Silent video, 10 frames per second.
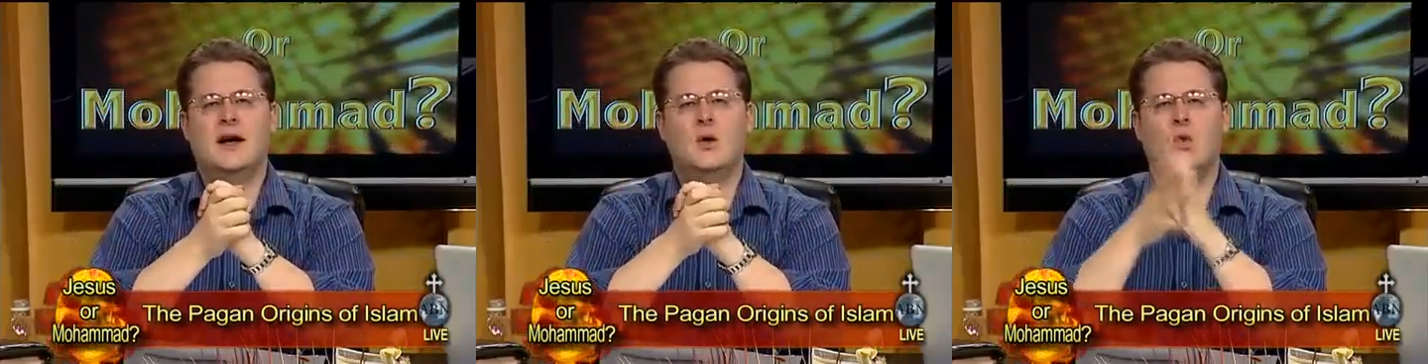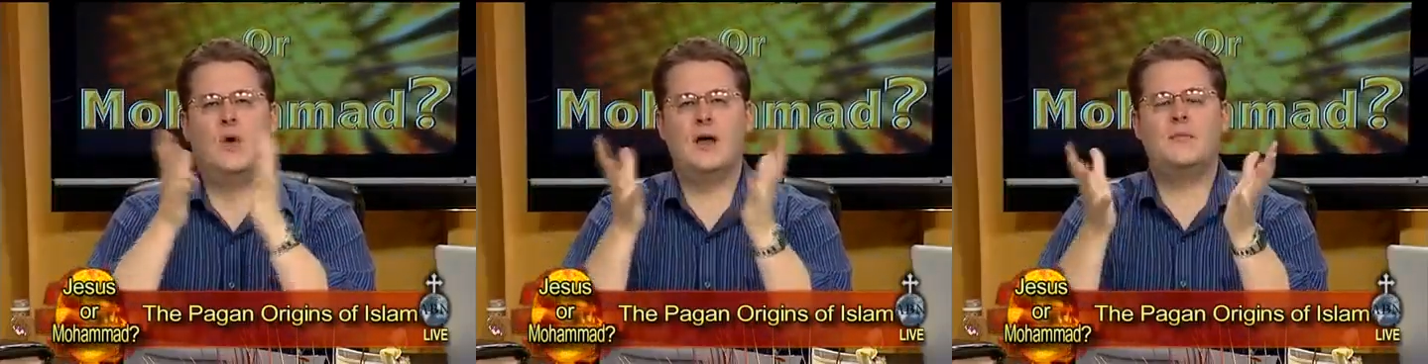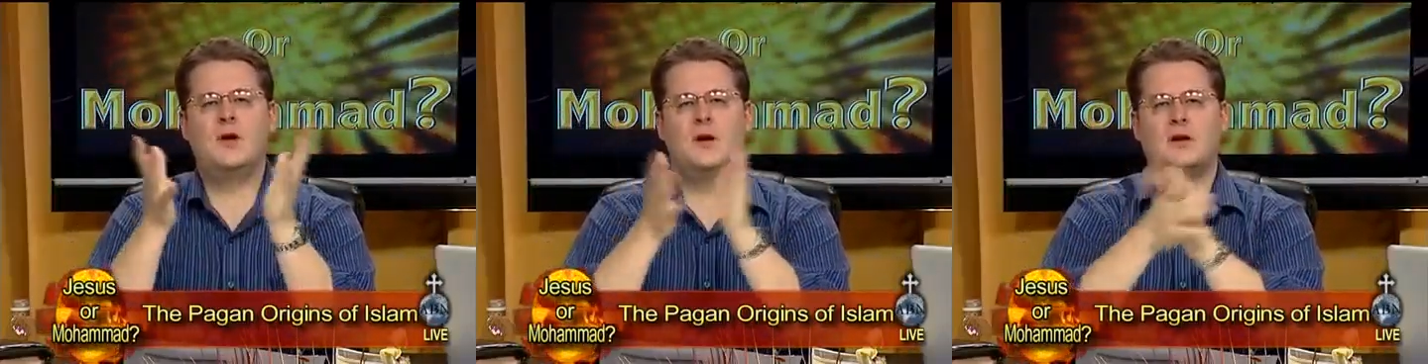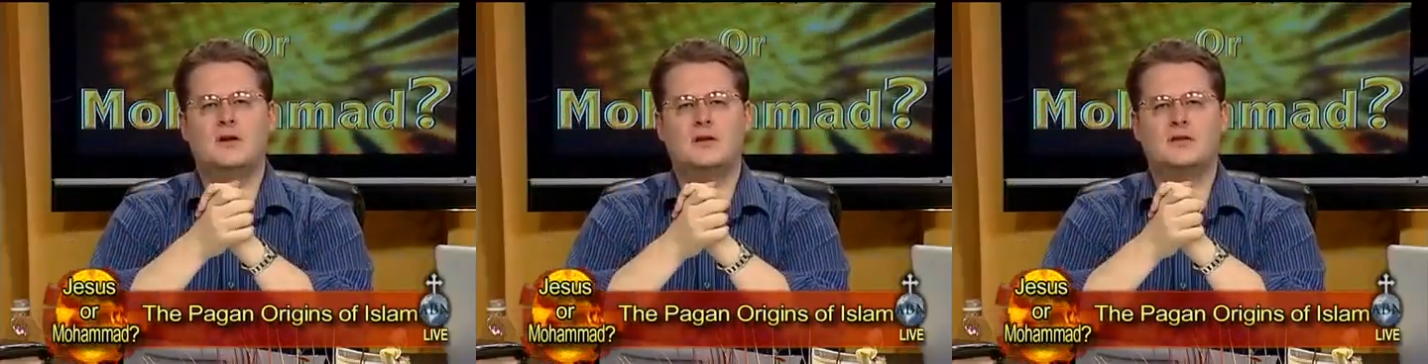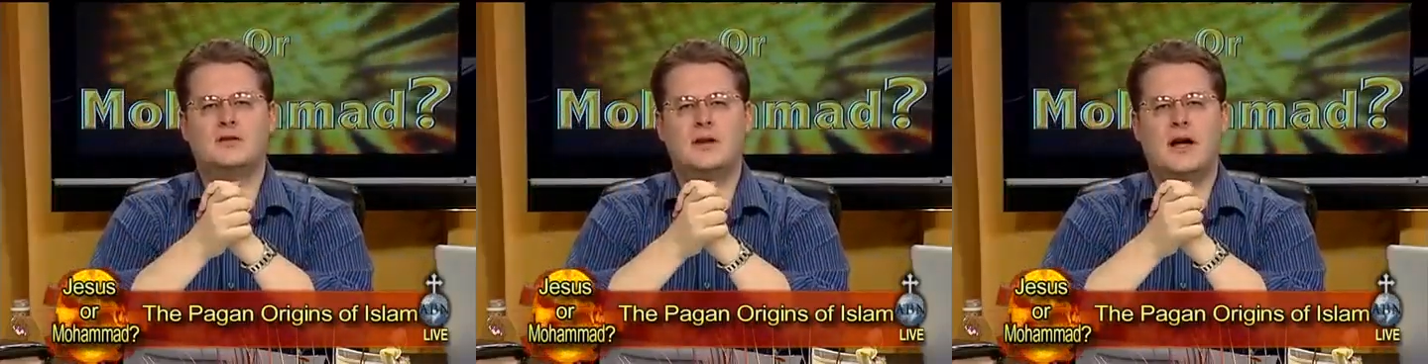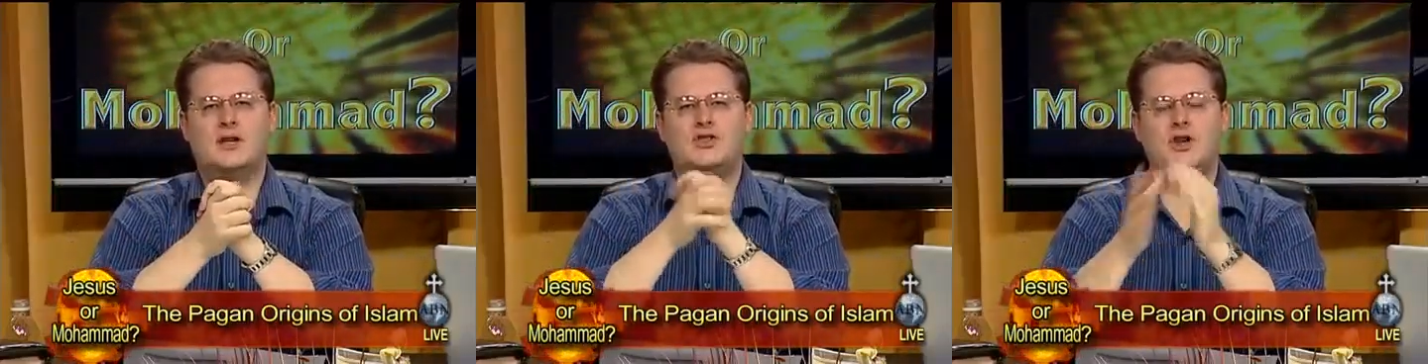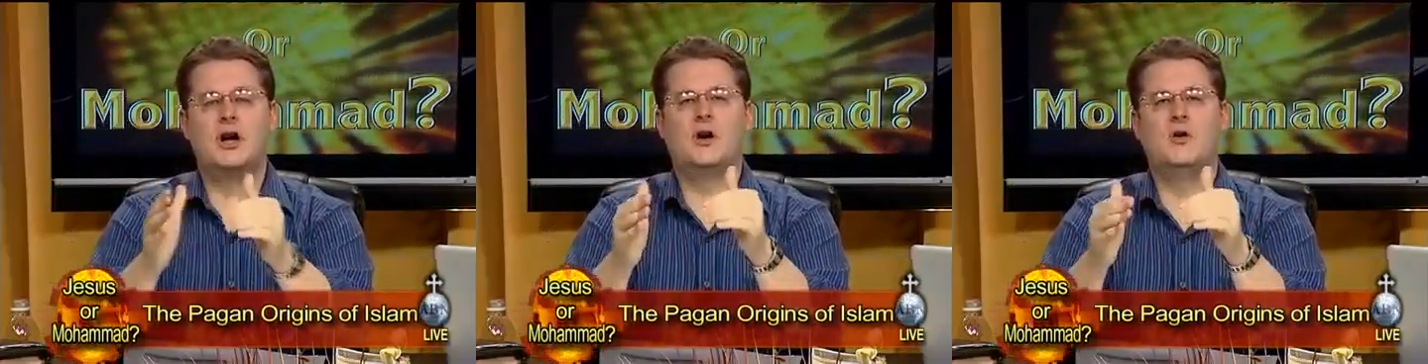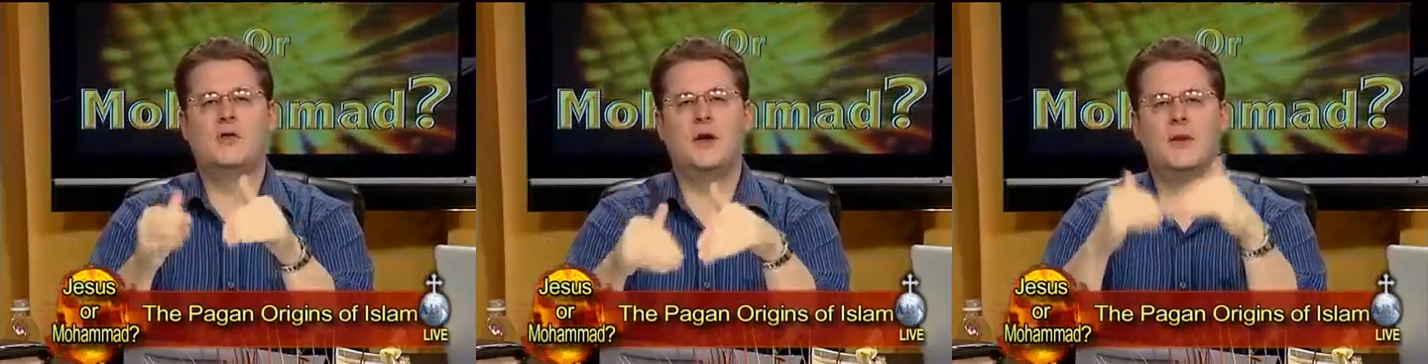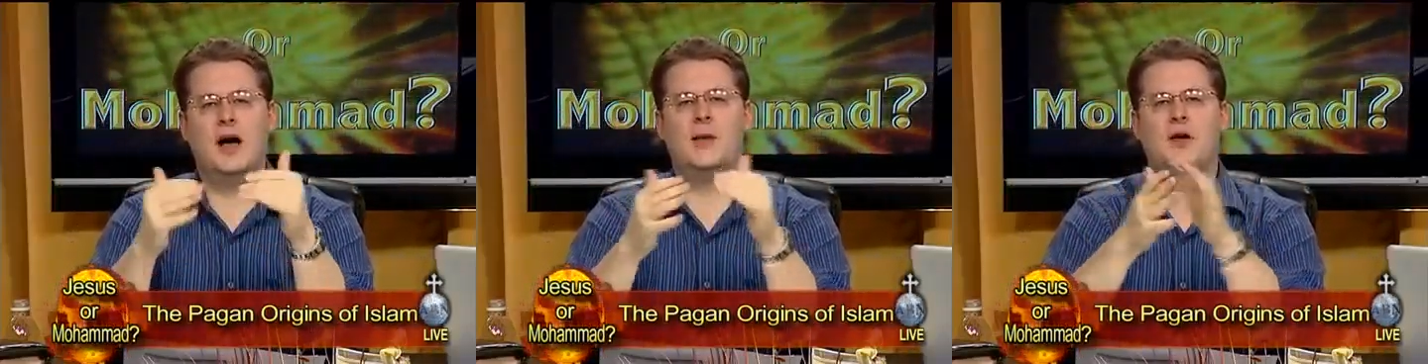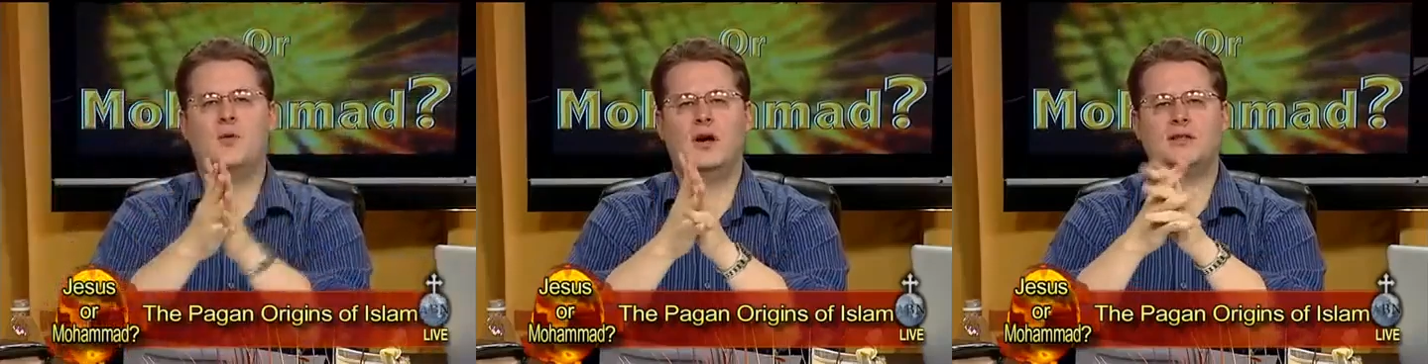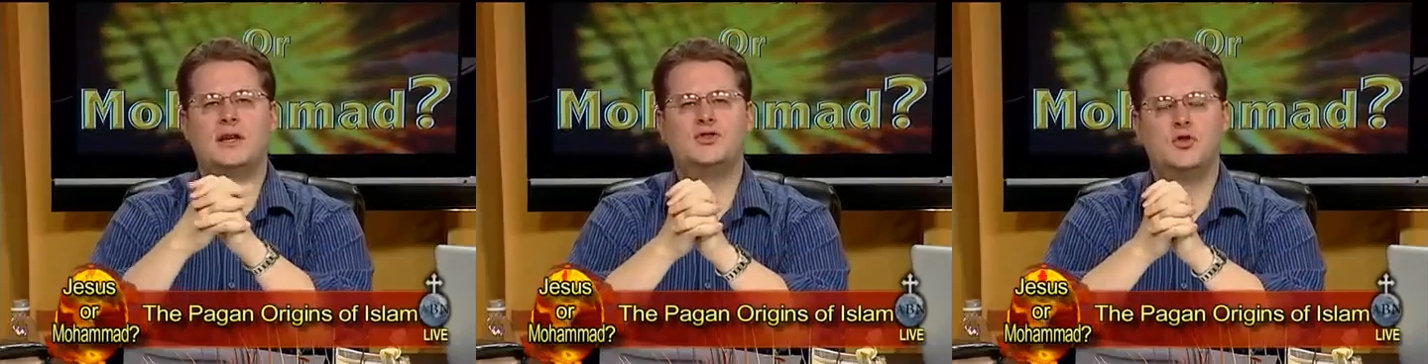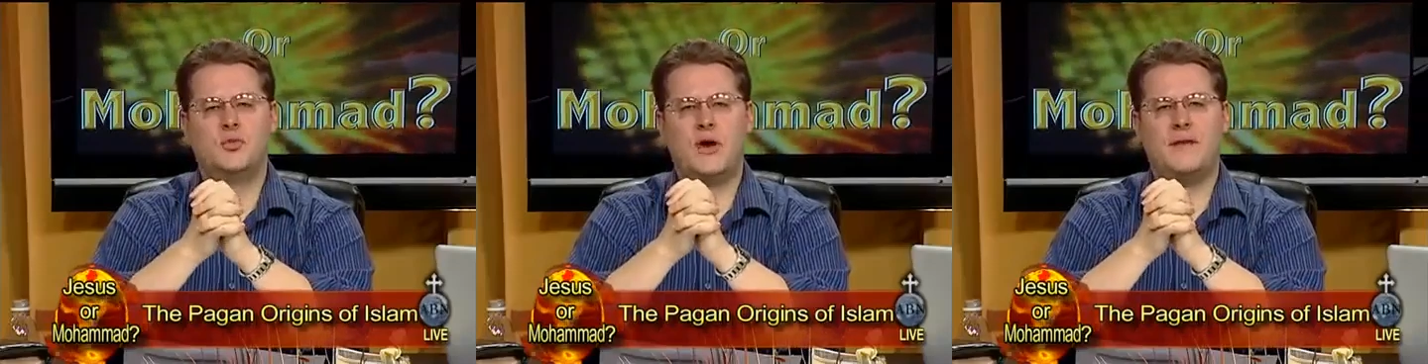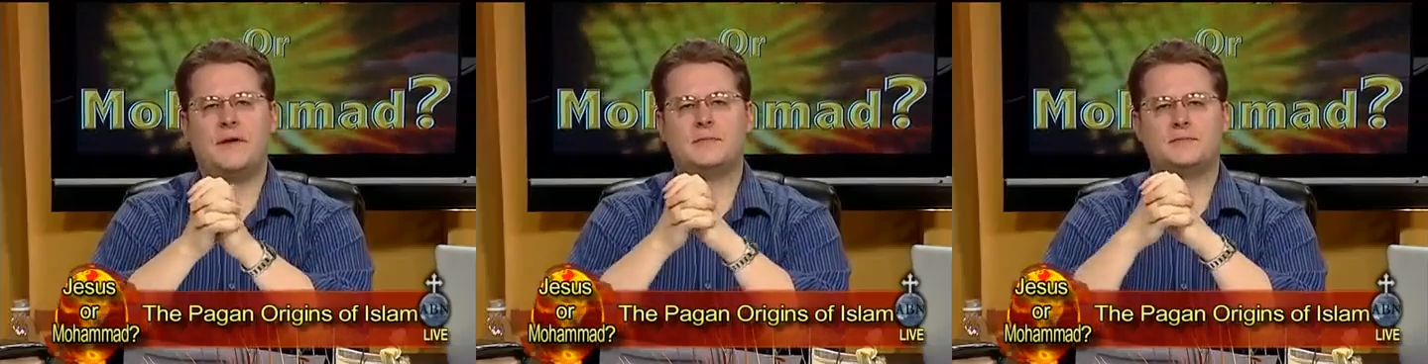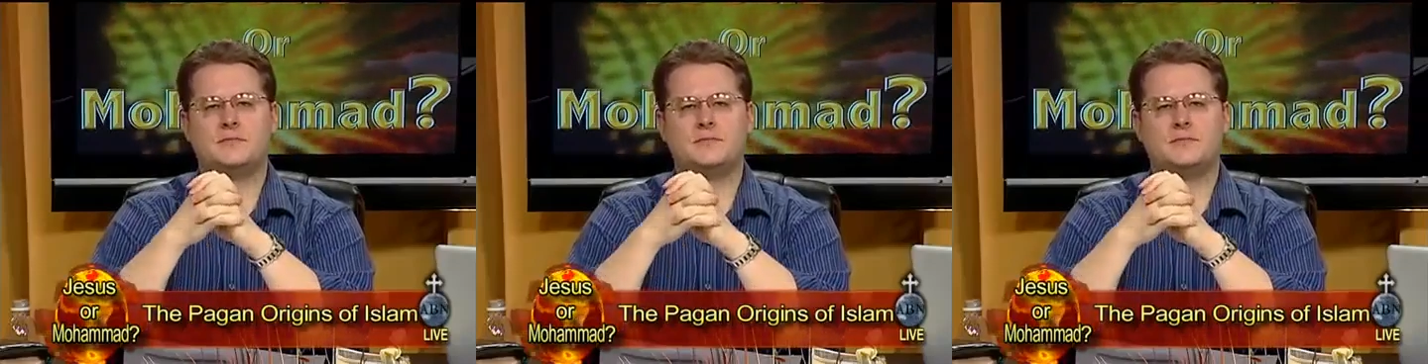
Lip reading: What miracles show that Muhammad was a true prophet?